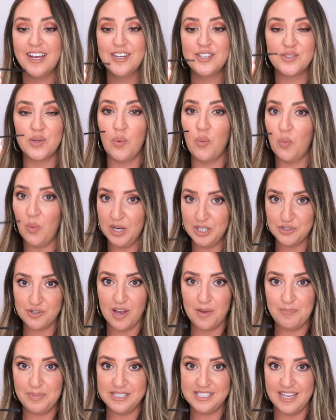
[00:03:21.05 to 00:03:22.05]
So 1
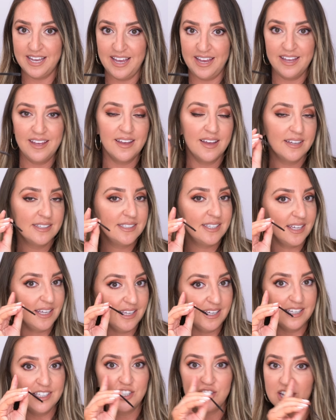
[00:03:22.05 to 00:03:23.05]
drop a day to
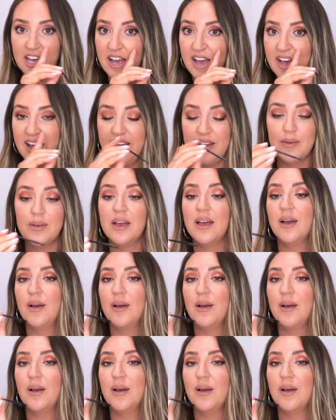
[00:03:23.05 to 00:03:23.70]
each eye.